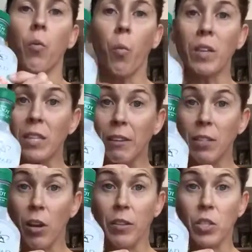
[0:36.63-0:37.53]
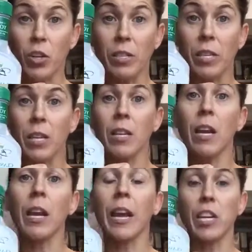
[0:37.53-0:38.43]
once I saw this dressing
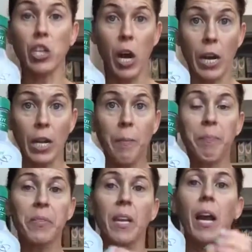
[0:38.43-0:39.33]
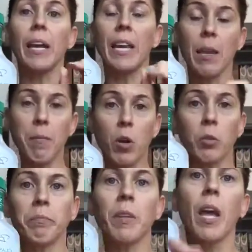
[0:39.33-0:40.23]
and I tried it, I came
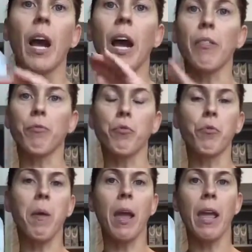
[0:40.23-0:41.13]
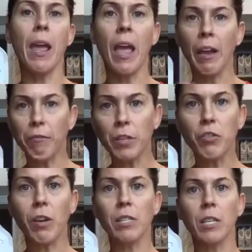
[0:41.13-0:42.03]
home, I threw away every
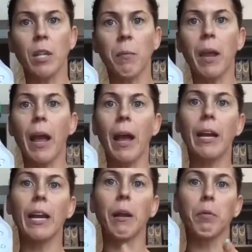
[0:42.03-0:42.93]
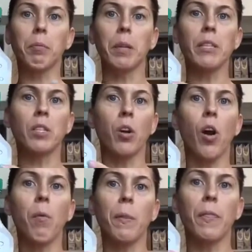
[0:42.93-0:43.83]
dressing that we had and I replaced it
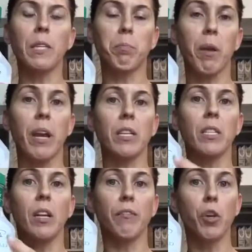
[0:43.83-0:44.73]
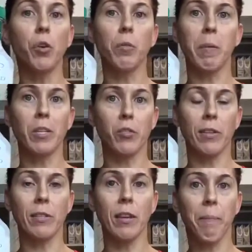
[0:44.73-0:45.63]
all with this brand yogurt-based
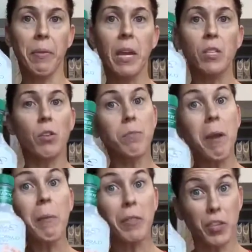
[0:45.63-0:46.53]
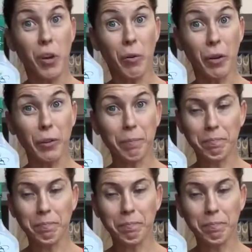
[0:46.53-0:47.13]
dressing. So it's made with yogurt.